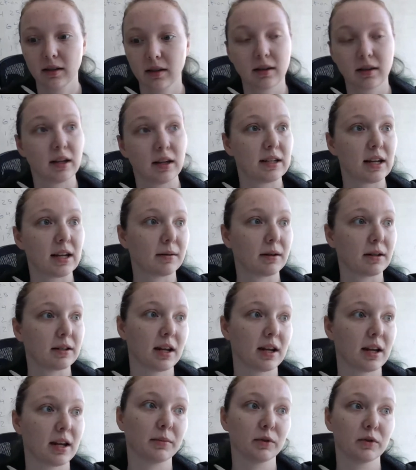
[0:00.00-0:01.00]
The data
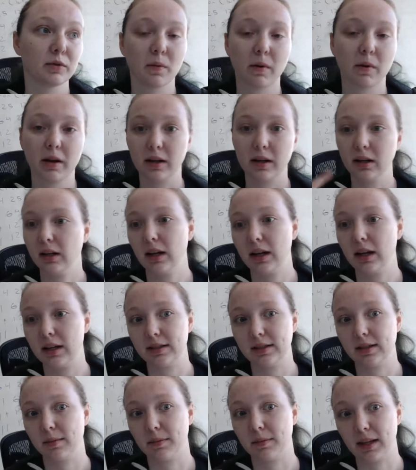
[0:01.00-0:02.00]
tables one
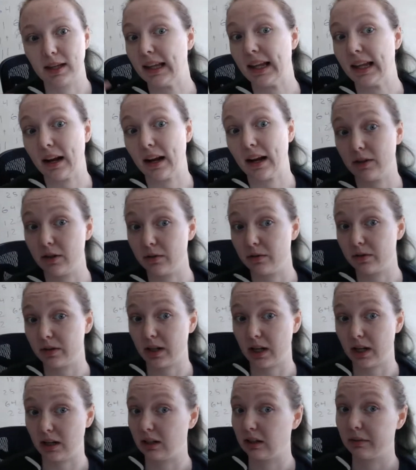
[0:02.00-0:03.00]
is something that I've used
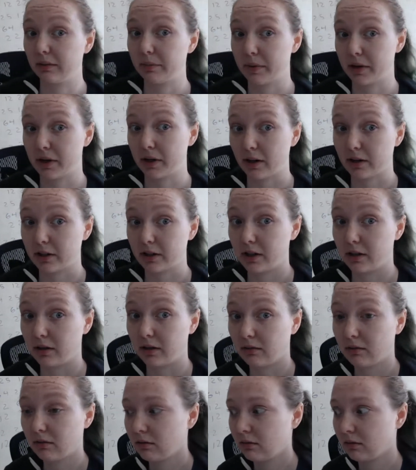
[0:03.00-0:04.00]
in
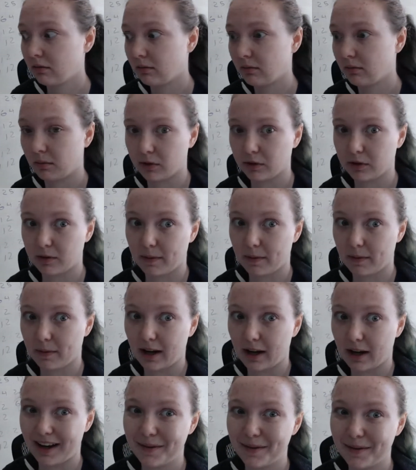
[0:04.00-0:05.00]
production multiple
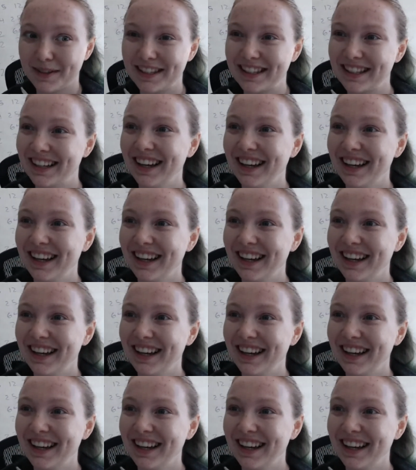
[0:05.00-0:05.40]
times.